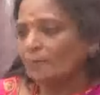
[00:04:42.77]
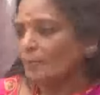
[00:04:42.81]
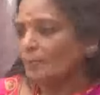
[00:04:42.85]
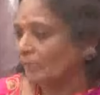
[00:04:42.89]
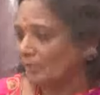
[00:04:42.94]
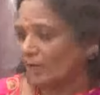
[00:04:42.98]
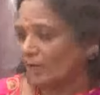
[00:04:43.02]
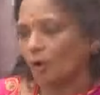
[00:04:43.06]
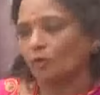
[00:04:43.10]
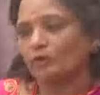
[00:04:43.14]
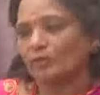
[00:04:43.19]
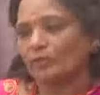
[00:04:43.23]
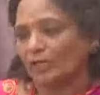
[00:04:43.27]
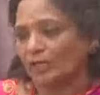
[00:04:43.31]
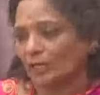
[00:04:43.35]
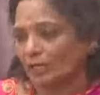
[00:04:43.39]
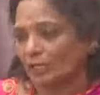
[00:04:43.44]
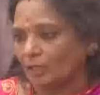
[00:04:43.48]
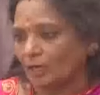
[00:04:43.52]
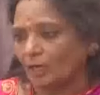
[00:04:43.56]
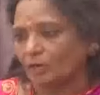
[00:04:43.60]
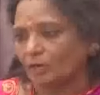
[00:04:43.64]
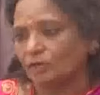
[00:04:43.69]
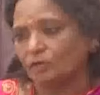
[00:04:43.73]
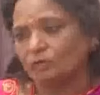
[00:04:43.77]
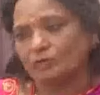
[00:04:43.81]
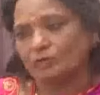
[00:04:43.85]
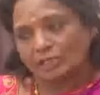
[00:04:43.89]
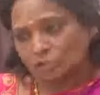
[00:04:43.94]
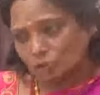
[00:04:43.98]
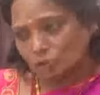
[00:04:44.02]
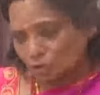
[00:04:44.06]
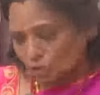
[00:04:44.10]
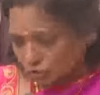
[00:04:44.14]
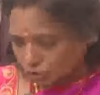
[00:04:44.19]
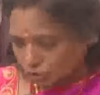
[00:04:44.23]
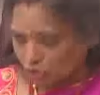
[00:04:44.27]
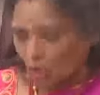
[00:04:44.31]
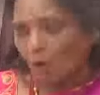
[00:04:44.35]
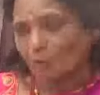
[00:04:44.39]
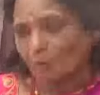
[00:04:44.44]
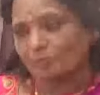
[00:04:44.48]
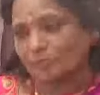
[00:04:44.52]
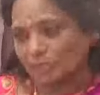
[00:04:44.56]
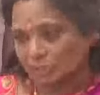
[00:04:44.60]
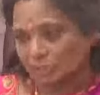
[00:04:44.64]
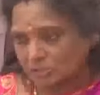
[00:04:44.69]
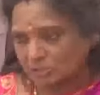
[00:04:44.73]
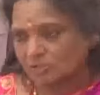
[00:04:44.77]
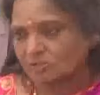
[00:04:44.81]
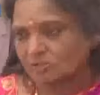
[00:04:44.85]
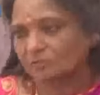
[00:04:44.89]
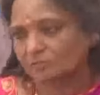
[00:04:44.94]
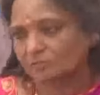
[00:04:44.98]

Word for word: But now they cannot do, they should stop this.